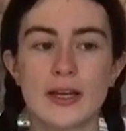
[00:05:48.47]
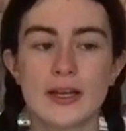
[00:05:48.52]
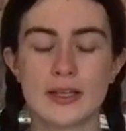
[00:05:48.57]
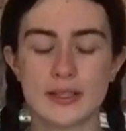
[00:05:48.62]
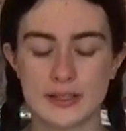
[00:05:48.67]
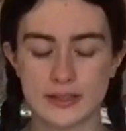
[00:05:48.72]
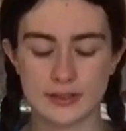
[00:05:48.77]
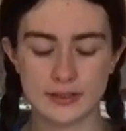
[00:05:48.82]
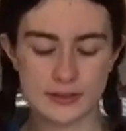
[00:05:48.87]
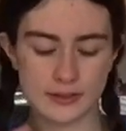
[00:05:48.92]

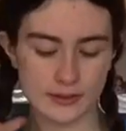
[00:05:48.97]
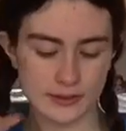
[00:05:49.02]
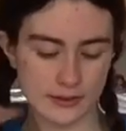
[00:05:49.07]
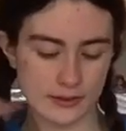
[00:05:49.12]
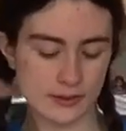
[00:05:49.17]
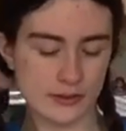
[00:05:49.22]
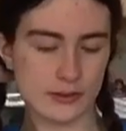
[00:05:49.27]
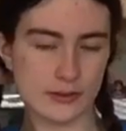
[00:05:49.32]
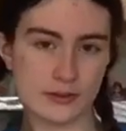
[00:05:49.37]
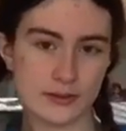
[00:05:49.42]
is
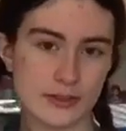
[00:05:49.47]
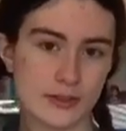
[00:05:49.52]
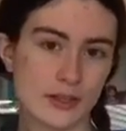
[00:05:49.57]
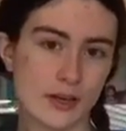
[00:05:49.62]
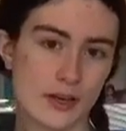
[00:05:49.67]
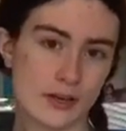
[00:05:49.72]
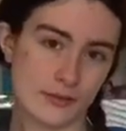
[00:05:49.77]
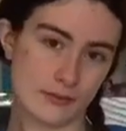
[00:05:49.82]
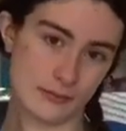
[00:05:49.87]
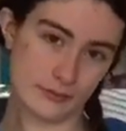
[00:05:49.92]

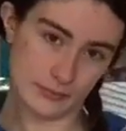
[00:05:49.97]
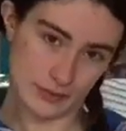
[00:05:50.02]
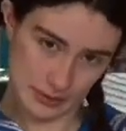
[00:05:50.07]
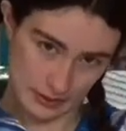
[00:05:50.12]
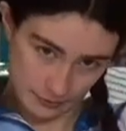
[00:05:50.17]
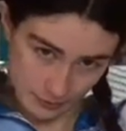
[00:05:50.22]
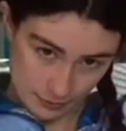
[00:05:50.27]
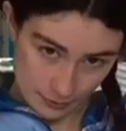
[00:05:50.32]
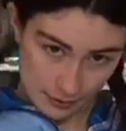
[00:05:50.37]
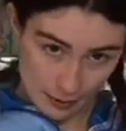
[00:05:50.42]
start
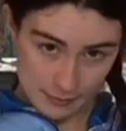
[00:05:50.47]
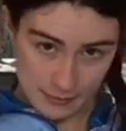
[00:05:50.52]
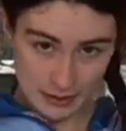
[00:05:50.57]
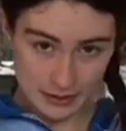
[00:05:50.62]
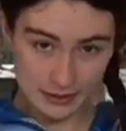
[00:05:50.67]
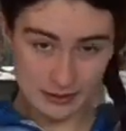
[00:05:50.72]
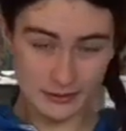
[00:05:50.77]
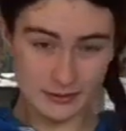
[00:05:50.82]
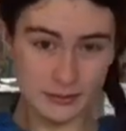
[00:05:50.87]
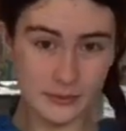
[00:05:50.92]

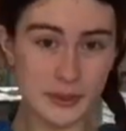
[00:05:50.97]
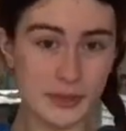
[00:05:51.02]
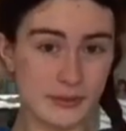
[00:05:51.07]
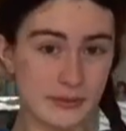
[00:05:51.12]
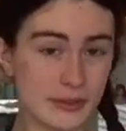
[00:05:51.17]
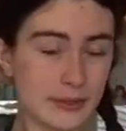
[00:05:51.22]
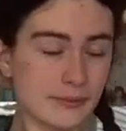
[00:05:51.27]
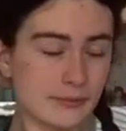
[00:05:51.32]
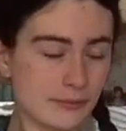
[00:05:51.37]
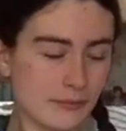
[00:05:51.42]
grabbing one
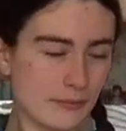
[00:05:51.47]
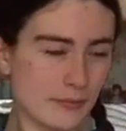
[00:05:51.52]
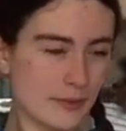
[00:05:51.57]
of it,